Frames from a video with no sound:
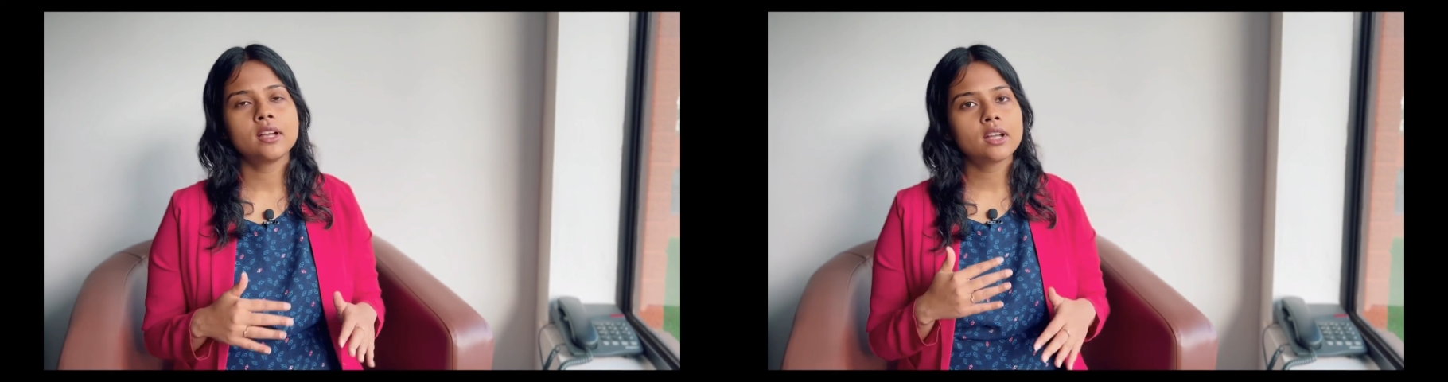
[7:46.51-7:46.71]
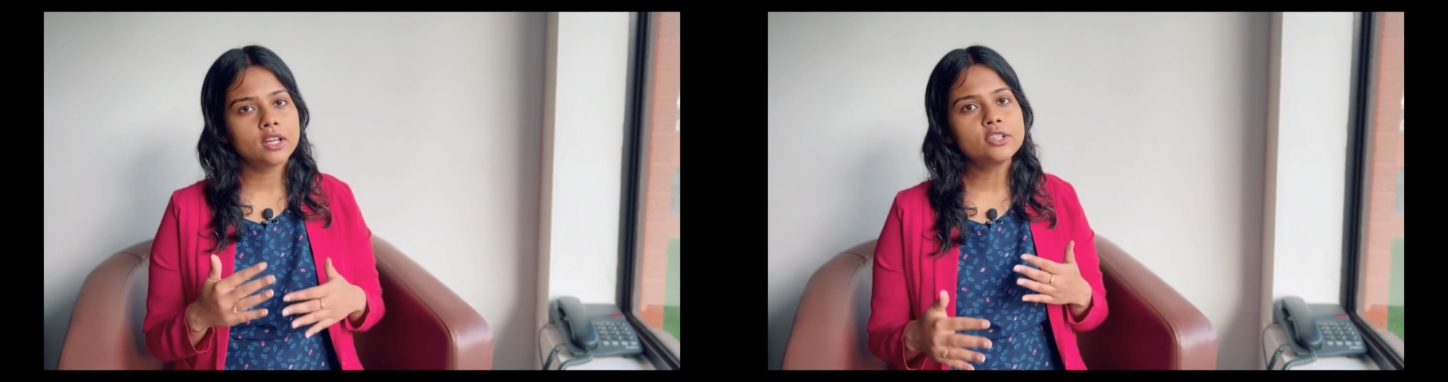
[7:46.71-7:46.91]

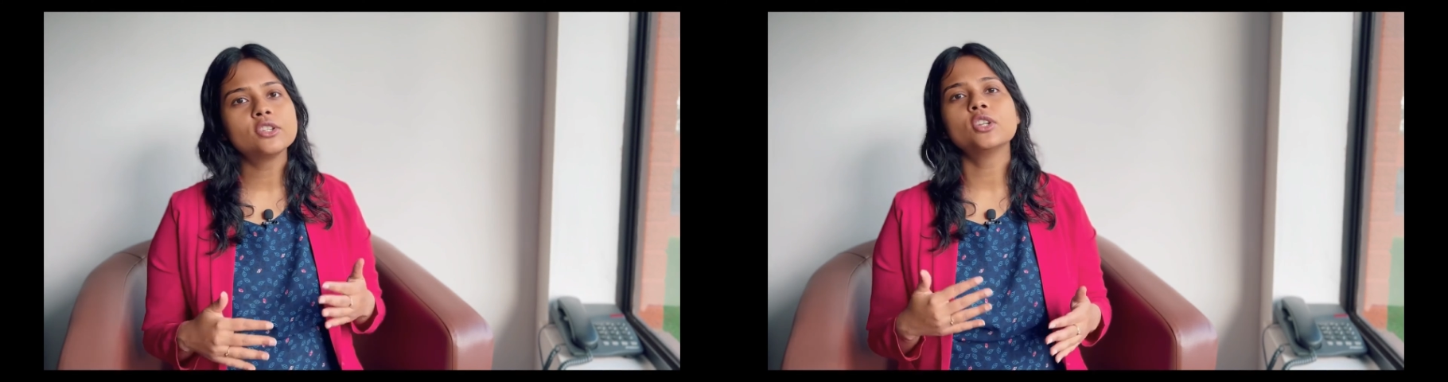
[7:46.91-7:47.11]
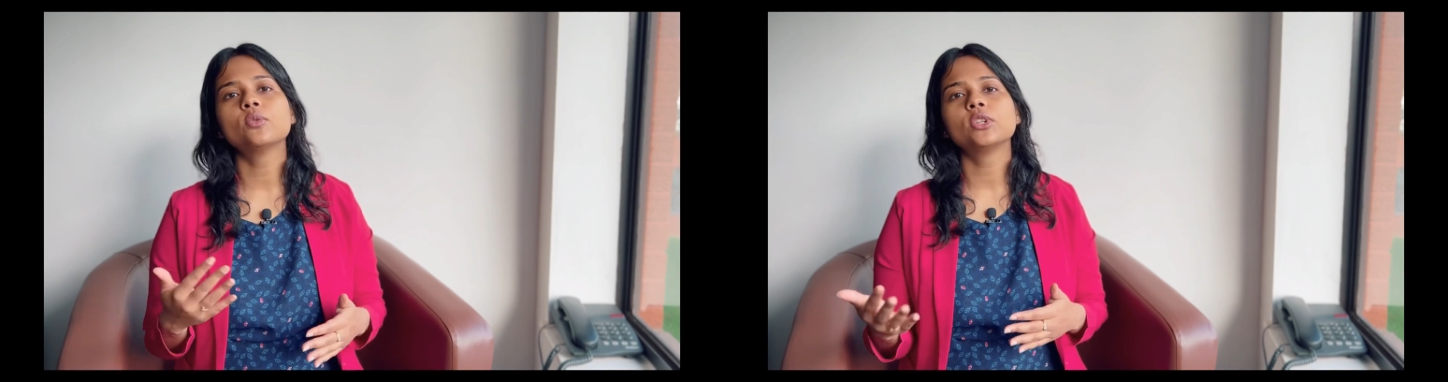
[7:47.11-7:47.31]

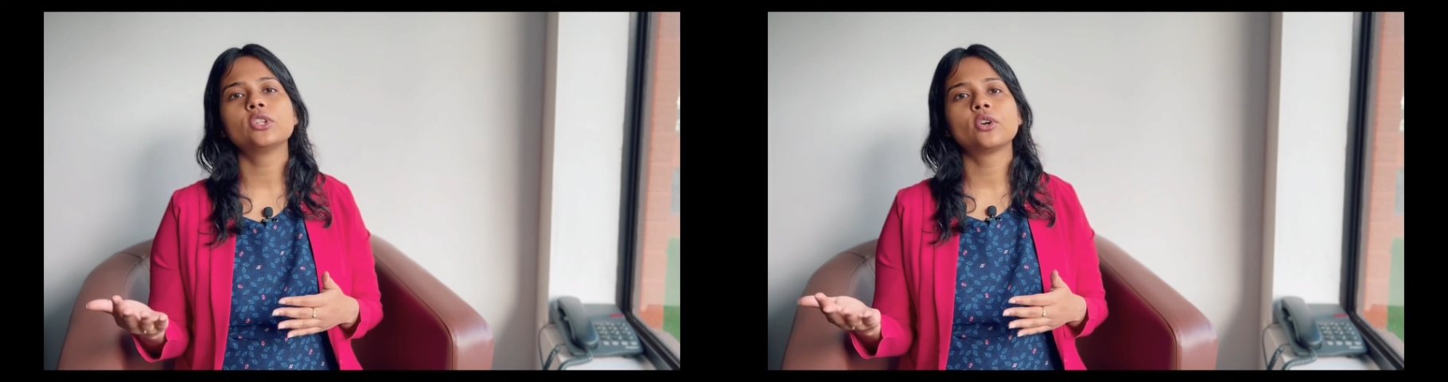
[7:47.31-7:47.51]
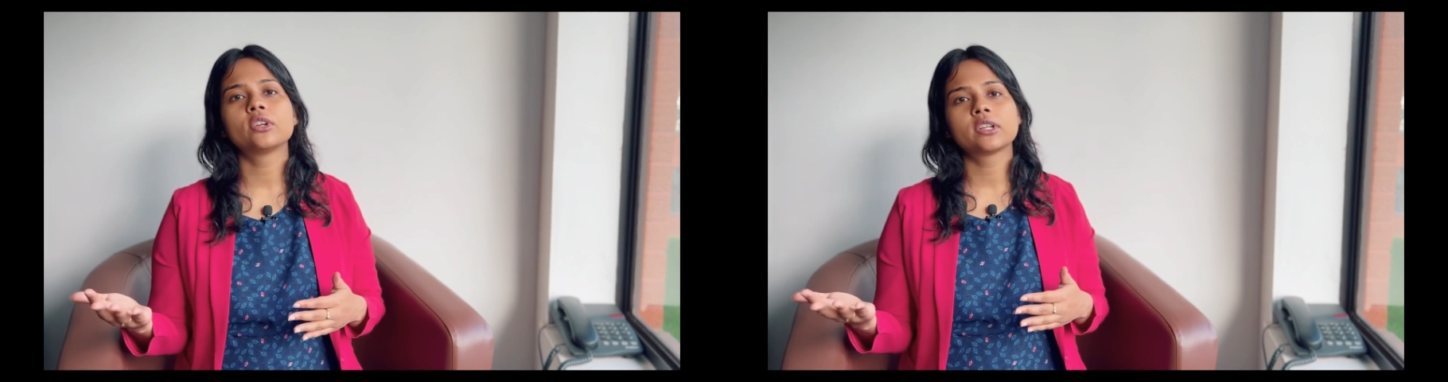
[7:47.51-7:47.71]
Continue with
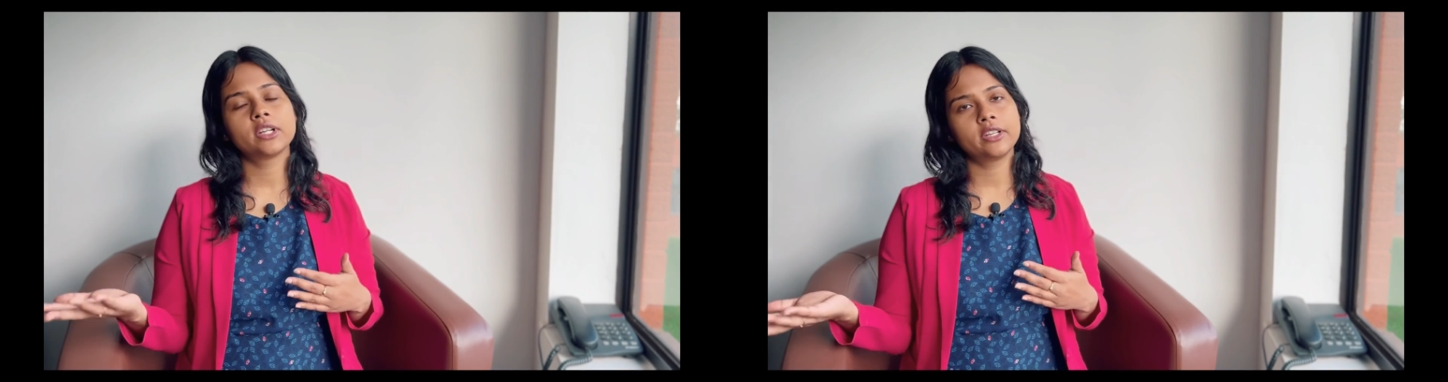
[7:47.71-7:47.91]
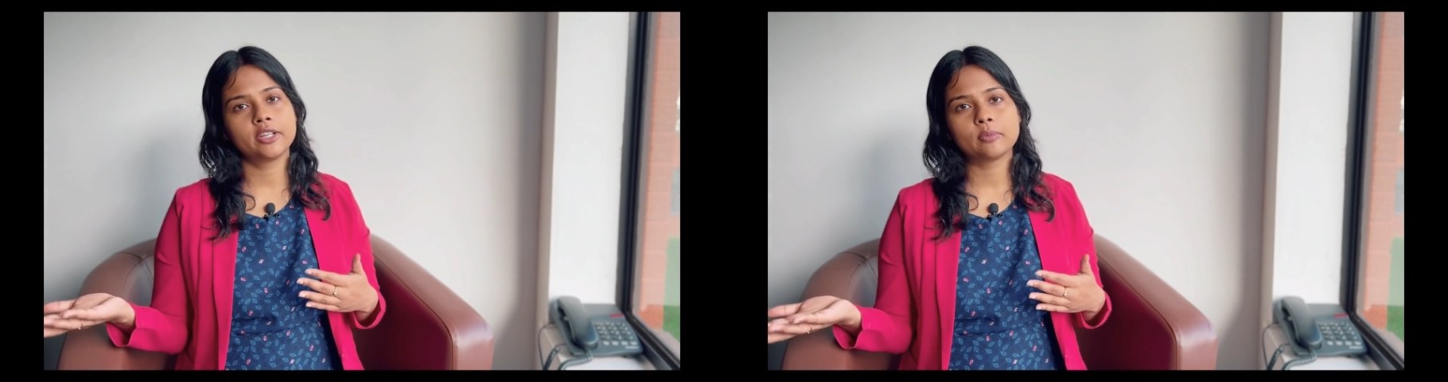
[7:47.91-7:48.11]
your
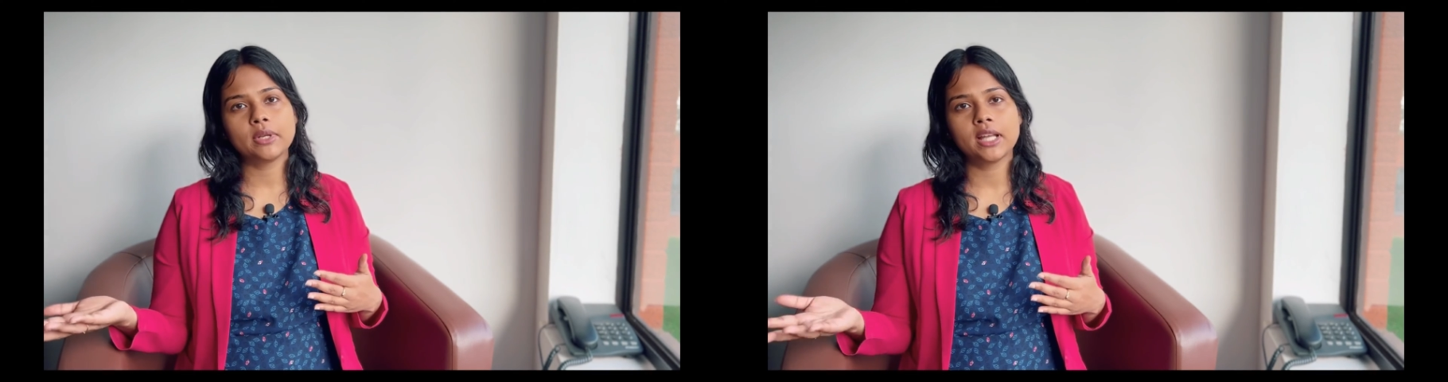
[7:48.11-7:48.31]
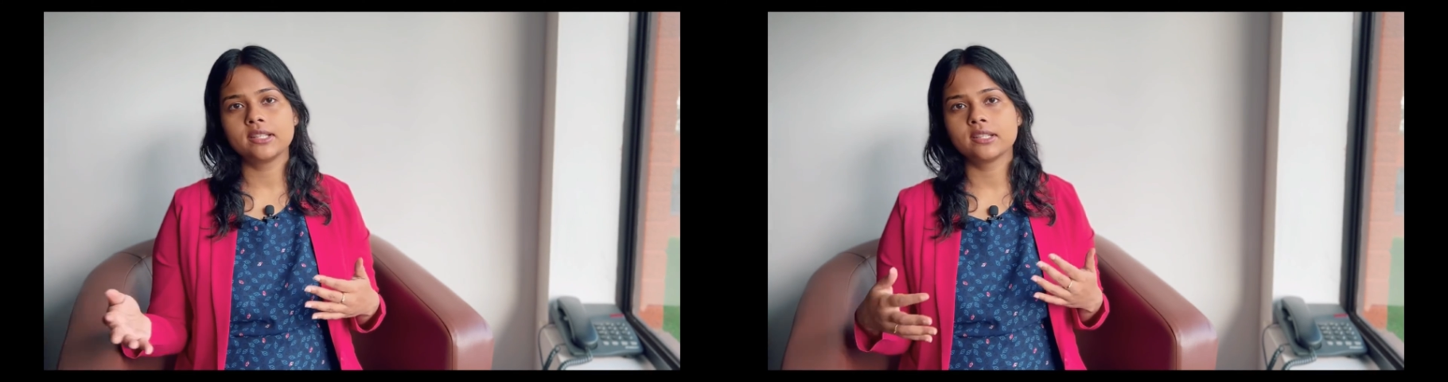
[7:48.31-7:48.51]
career
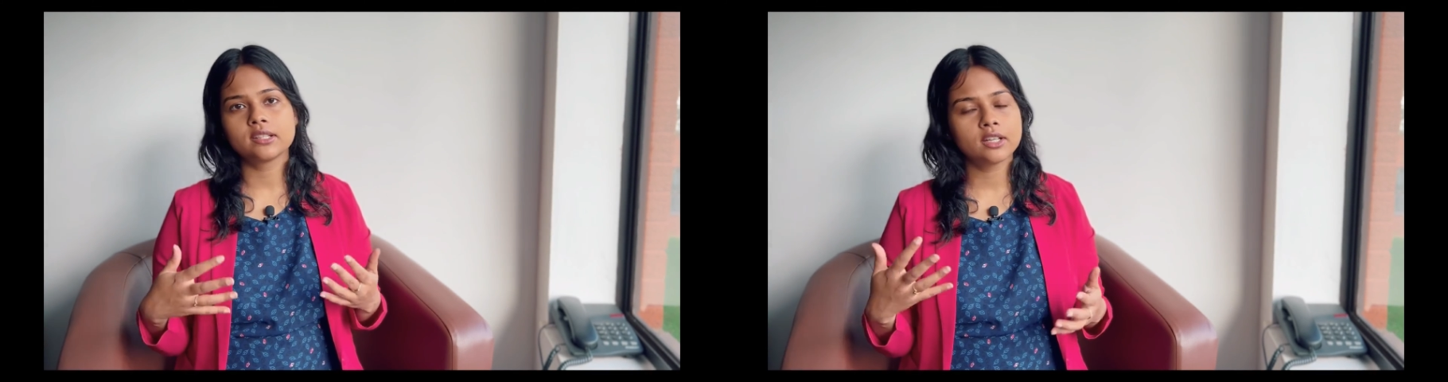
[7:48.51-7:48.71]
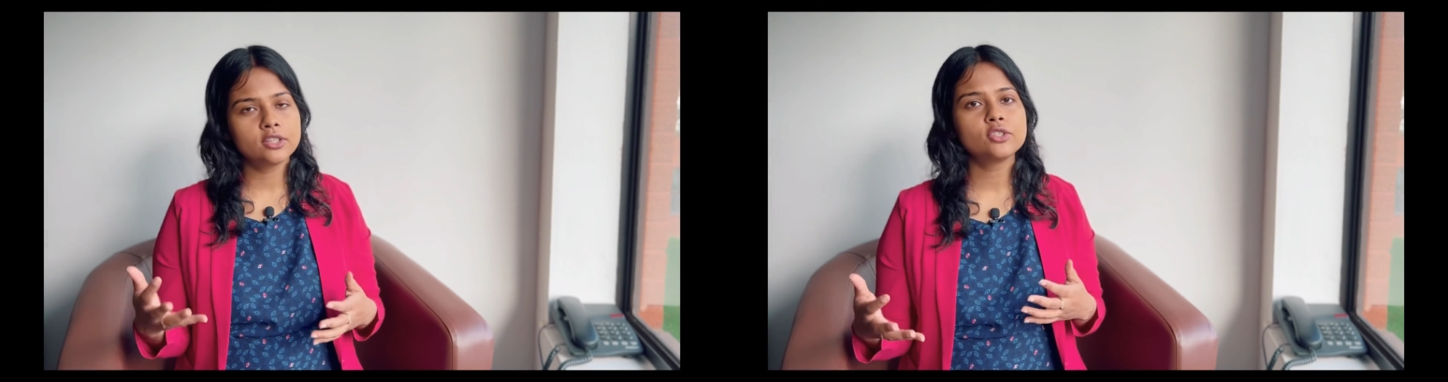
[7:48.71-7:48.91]
plans and
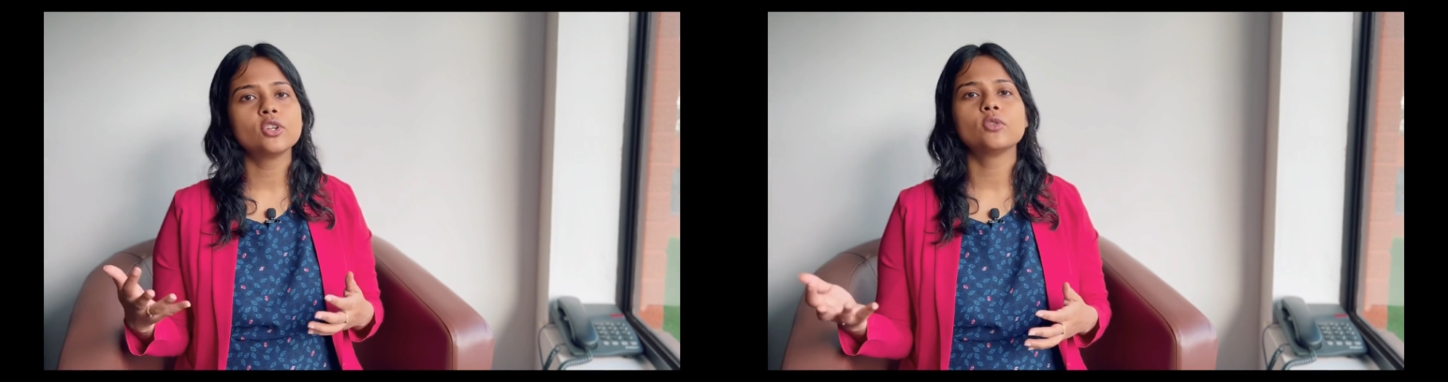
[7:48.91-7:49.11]
continue